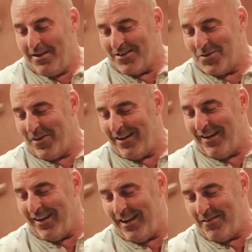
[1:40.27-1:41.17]
So
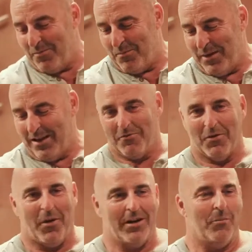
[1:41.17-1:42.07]
I've been there for
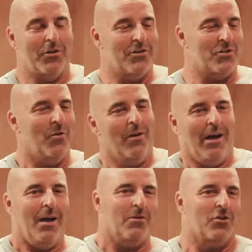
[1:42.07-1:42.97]
quite a number of years. So
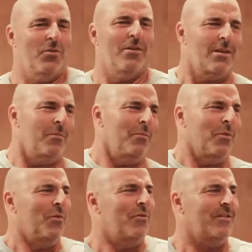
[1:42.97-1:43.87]
I was showing her some of the
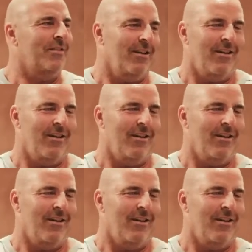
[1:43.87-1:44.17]
moves, and